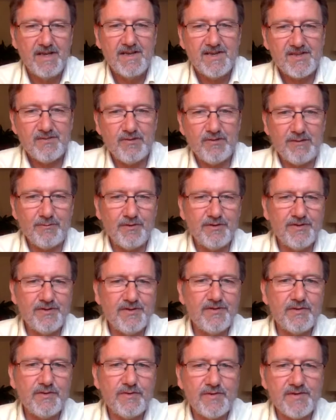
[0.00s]
So what I'm going to
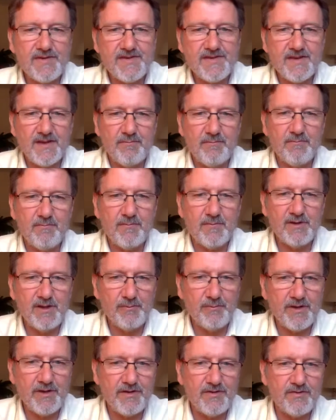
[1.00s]
do is a
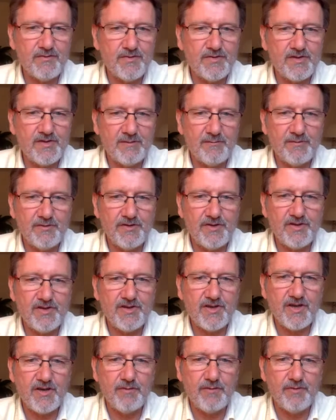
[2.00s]
little bit unusual. I'm going to
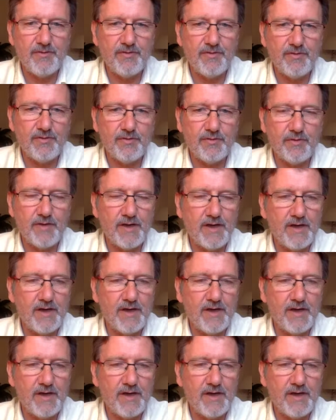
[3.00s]
share with you